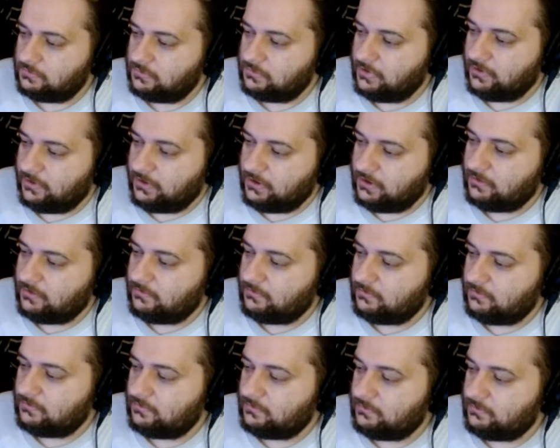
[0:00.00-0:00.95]
Alright.
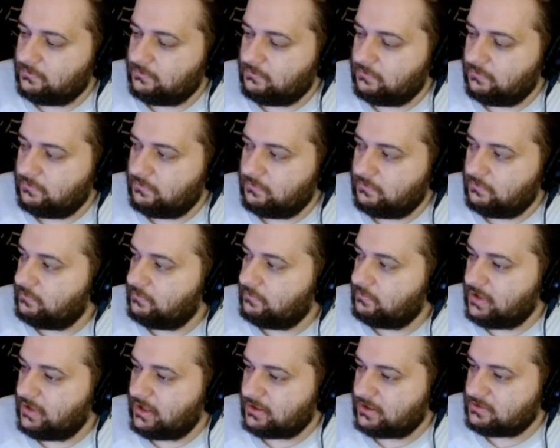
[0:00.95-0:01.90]

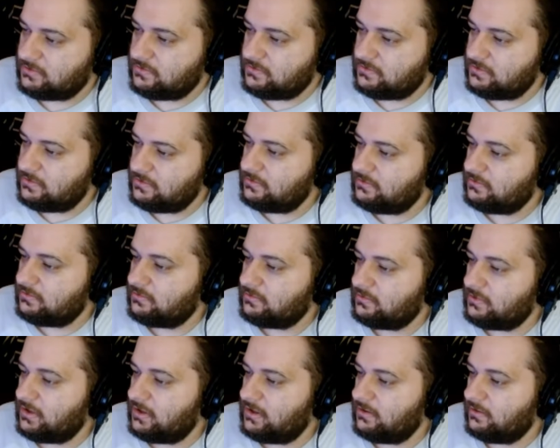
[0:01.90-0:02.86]
Next one.
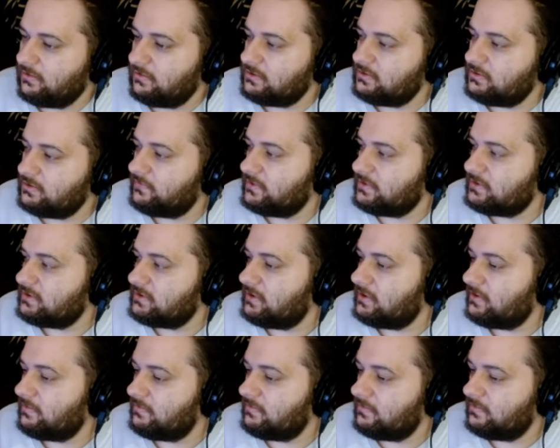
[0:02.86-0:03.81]
Uh-oh, it's freezing
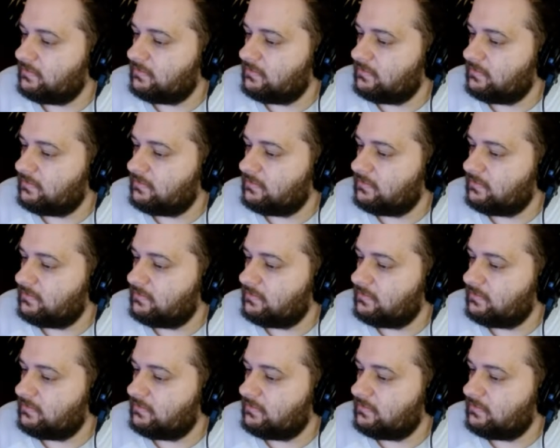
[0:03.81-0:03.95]
up.